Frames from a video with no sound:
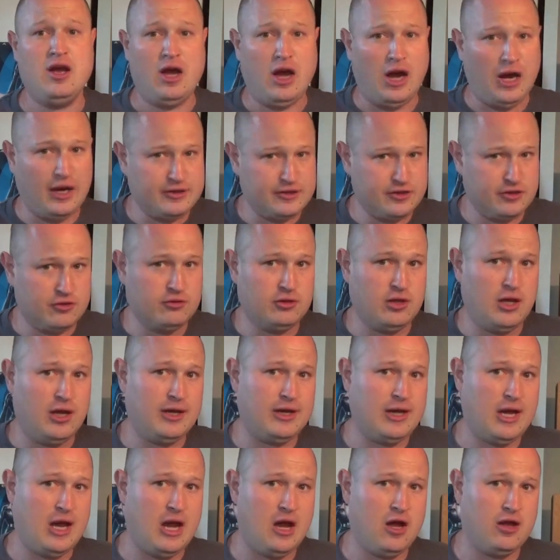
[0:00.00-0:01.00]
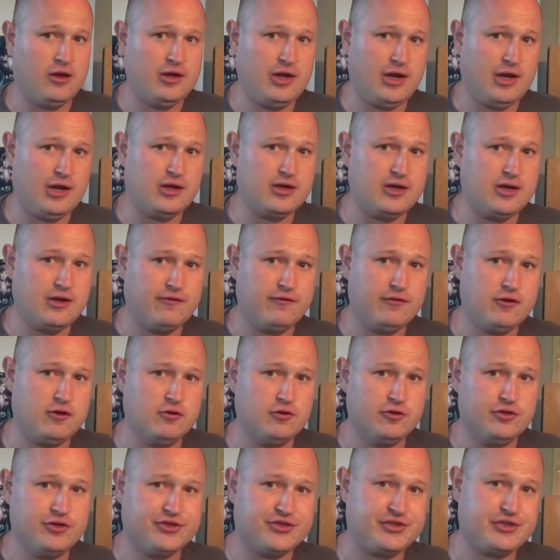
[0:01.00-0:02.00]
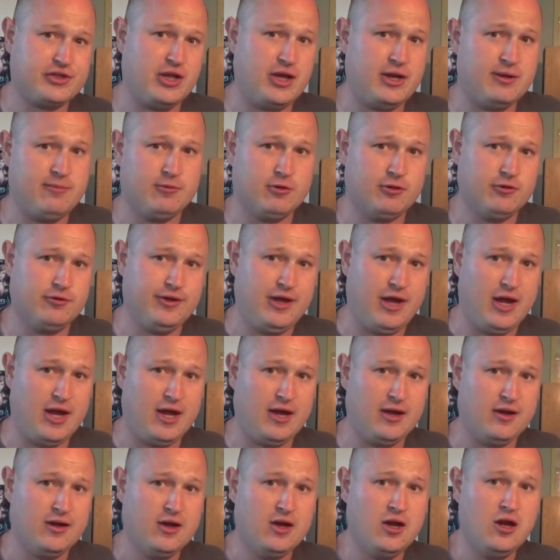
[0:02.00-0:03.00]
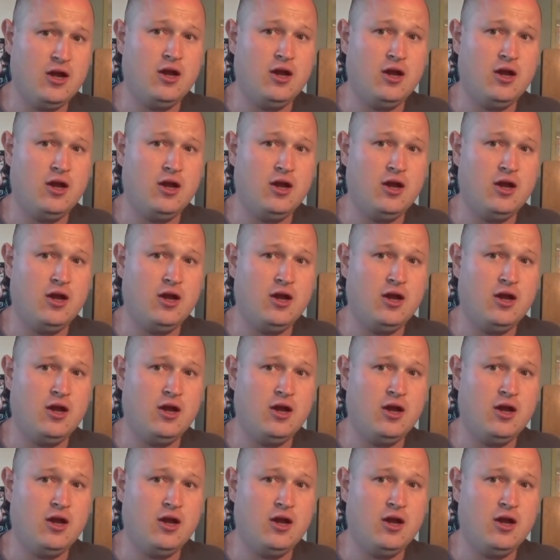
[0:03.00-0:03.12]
I do like how they give you a disclaimer that